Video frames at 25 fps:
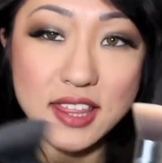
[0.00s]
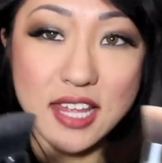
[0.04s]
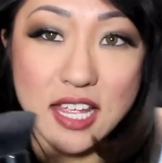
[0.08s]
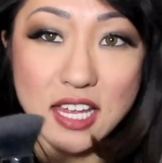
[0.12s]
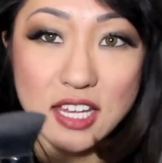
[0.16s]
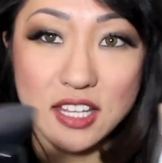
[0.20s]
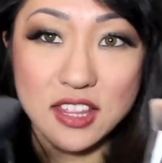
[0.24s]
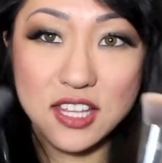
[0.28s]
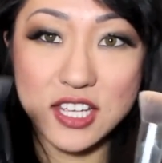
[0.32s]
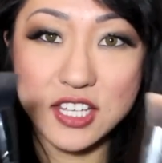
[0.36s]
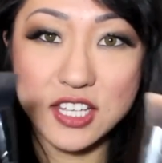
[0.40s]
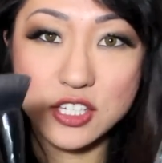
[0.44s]

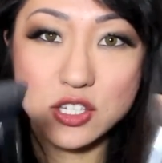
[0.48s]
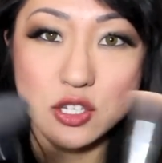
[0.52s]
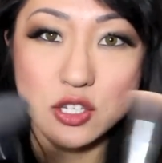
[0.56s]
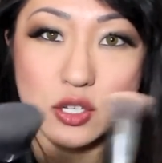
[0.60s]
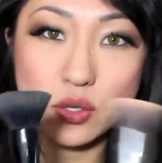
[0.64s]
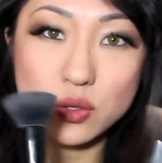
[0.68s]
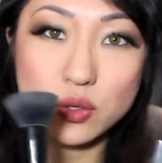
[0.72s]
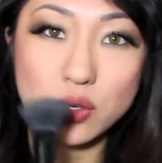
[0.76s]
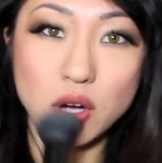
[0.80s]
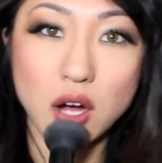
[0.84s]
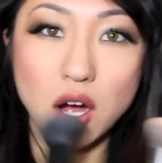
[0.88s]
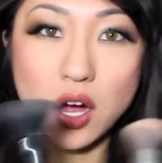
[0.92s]
think these
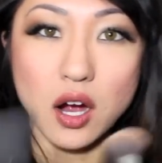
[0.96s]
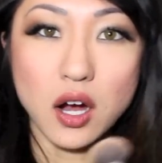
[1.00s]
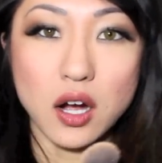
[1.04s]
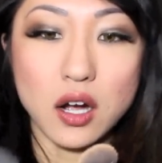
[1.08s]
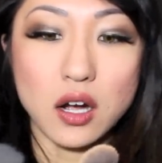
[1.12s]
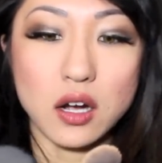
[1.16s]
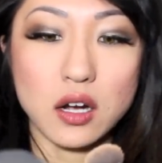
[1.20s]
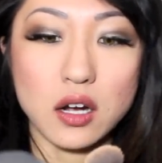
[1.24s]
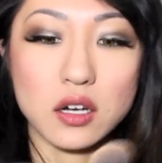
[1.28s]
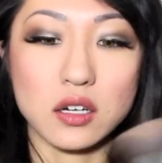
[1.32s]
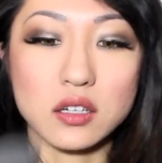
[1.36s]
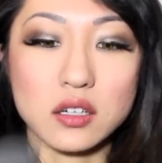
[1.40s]
two
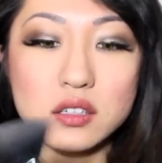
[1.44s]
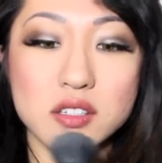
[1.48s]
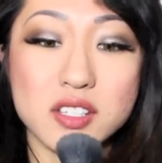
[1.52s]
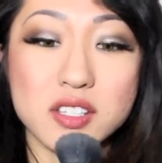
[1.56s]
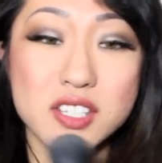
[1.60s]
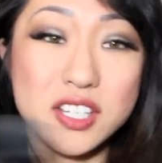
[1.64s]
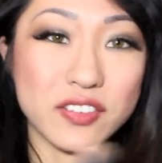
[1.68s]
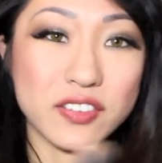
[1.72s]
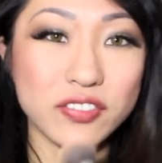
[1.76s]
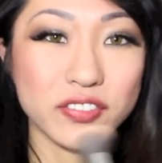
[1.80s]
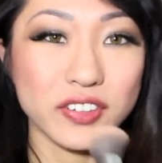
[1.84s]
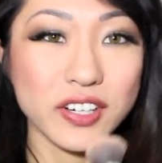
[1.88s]
are
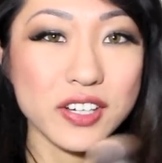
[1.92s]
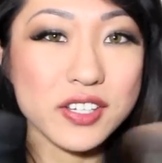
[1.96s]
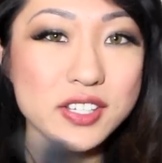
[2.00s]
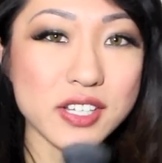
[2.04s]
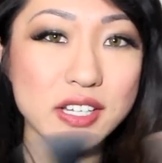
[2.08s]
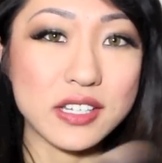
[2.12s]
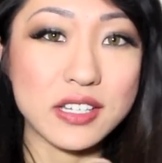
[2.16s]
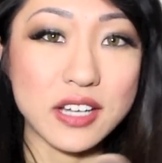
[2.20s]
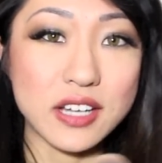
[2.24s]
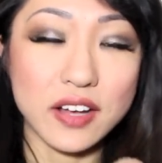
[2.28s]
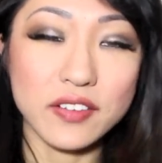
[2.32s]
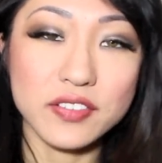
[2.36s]
different
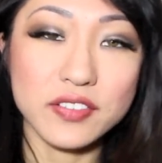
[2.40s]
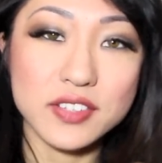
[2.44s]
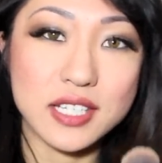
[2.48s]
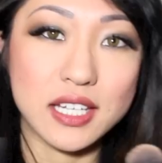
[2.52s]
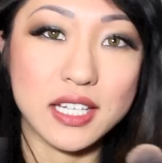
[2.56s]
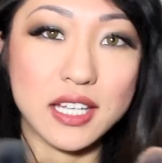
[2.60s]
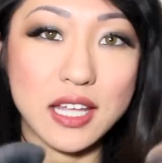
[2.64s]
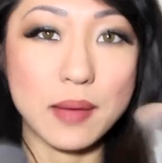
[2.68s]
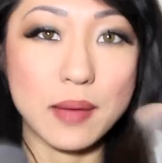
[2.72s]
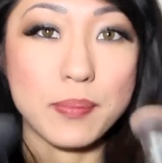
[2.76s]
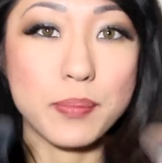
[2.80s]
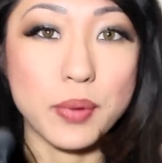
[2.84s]
enough to
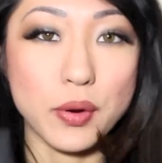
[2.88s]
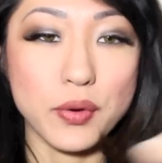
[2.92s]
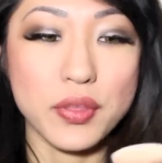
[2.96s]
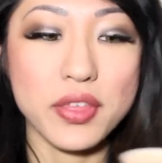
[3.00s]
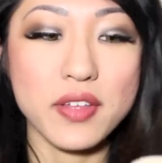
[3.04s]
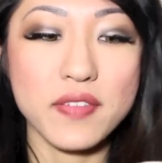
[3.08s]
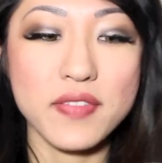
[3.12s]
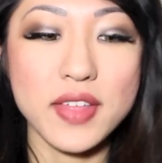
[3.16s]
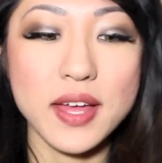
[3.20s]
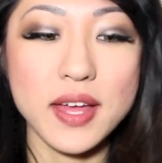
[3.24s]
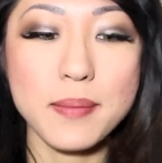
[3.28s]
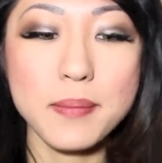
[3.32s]
get both
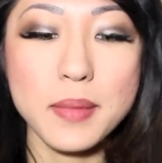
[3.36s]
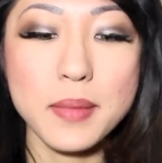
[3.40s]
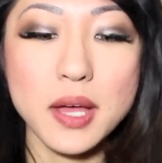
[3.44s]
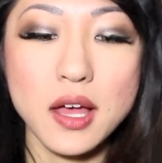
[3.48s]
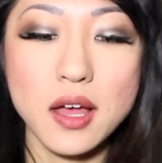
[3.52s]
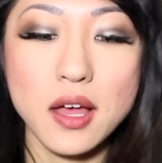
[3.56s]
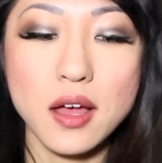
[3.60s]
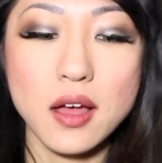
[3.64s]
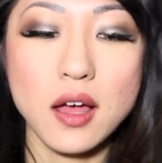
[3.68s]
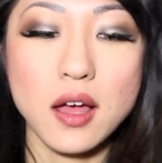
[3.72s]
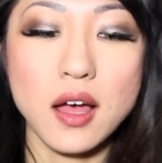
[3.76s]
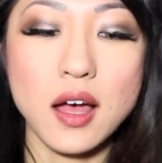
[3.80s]
of them.
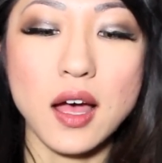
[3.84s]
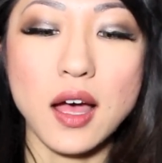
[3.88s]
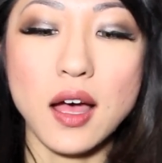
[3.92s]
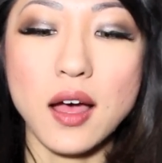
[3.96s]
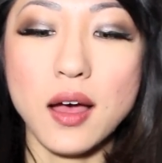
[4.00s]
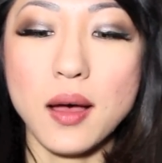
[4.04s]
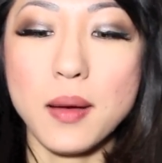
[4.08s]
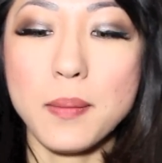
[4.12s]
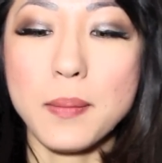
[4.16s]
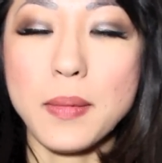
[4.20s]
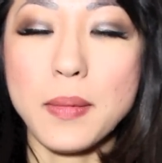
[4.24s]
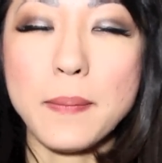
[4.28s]

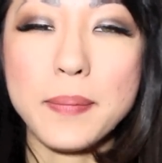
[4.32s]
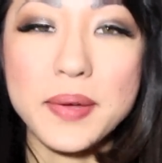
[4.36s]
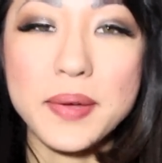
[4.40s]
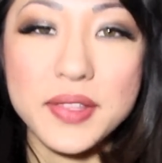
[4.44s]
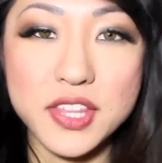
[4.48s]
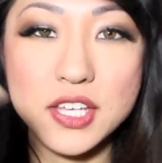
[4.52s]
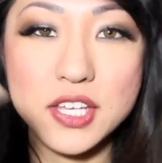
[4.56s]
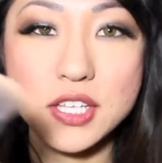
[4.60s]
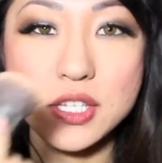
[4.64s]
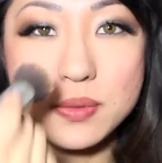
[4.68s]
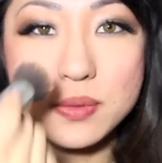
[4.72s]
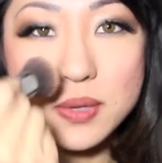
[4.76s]

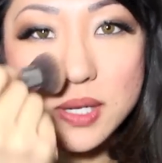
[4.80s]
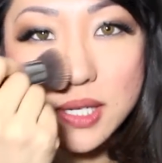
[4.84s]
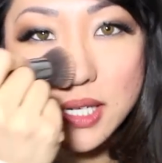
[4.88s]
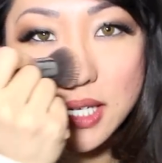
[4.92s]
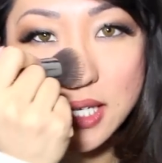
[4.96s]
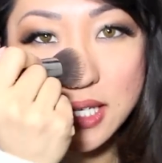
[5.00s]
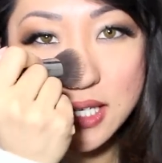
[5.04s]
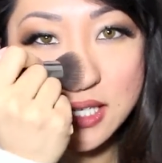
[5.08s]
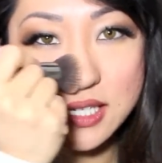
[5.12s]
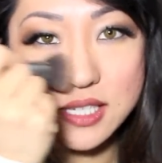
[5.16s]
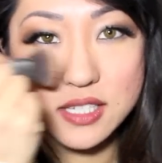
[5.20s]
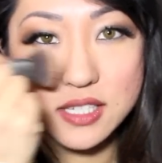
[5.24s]
But this one
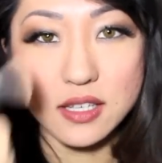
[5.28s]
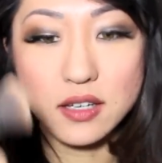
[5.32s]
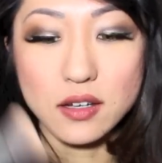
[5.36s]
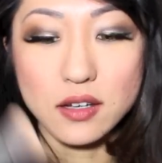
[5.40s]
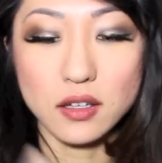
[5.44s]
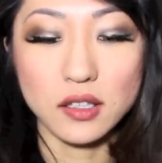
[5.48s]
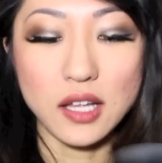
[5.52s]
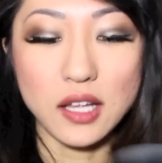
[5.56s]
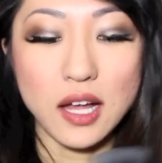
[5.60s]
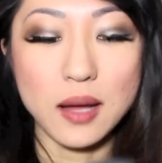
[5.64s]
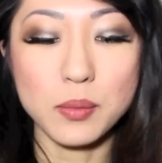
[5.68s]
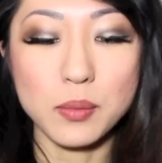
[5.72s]
is
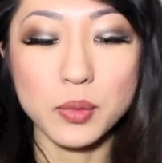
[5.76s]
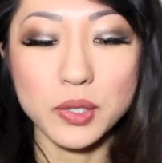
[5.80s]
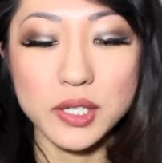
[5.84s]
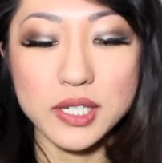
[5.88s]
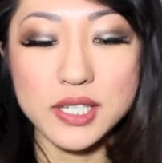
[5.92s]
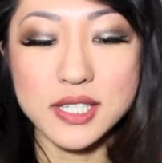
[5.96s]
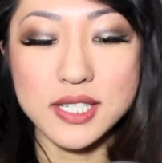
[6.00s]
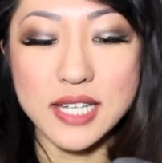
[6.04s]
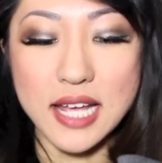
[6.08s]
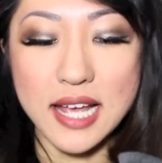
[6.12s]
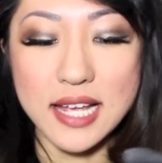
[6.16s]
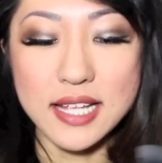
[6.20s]
a lot more
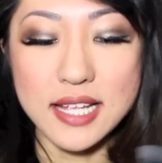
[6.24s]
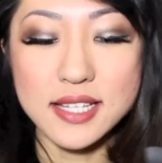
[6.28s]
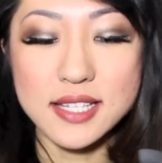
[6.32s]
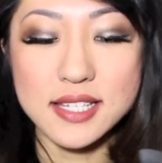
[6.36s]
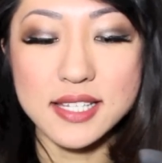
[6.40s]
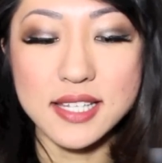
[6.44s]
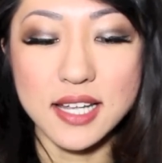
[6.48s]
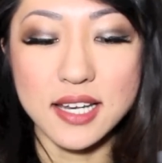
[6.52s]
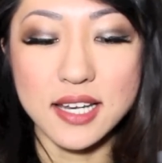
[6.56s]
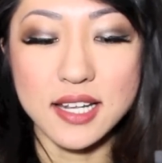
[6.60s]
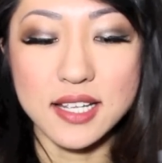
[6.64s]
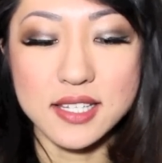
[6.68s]

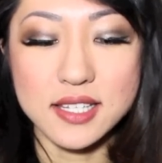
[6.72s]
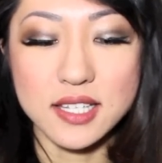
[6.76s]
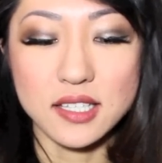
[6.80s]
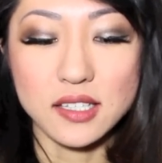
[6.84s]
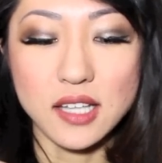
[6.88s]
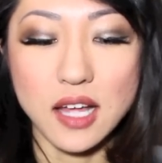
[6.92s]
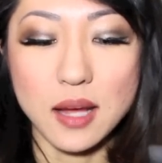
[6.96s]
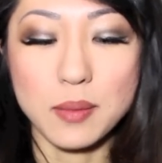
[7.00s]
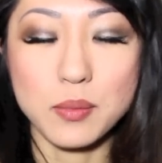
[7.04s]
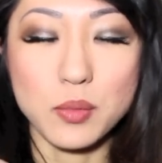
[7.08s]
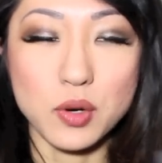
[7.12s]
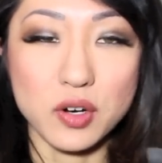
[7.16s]
dense and it's a
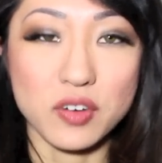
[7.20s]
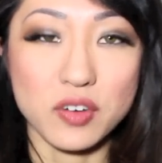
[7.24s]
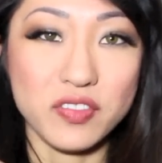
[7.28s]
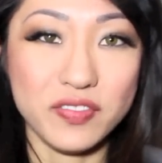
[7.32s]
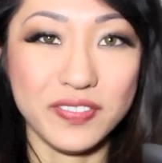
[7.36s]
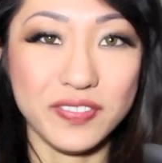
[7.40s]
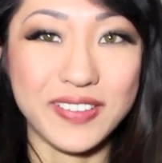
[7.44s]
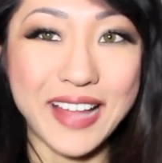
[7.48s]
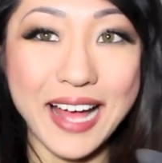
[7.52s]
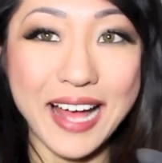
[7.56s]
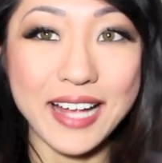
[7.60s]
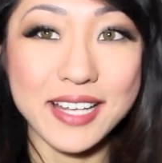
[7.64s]
lot more
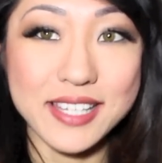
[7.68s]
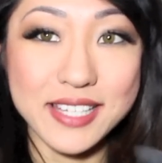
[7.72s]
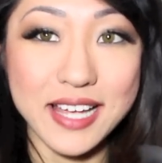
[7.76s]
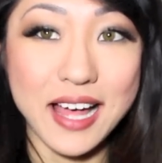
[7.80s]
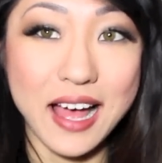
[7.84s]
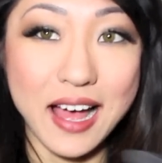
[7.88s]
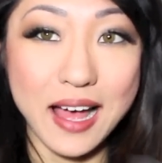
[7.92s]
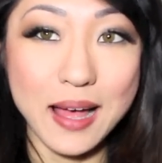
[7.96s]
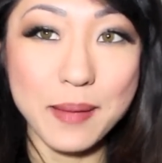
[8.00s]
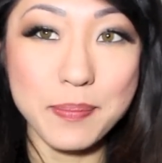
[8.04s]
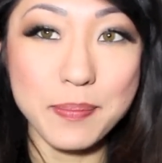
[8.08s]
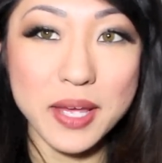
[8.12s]
flat
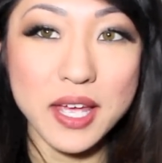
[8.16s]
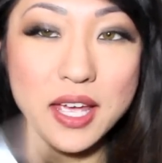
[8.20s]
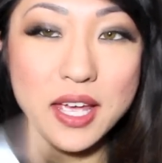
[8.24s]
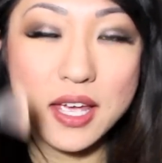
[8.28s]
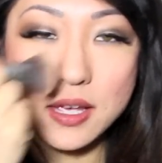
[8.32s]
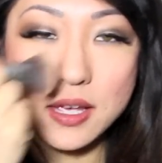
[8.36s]
top.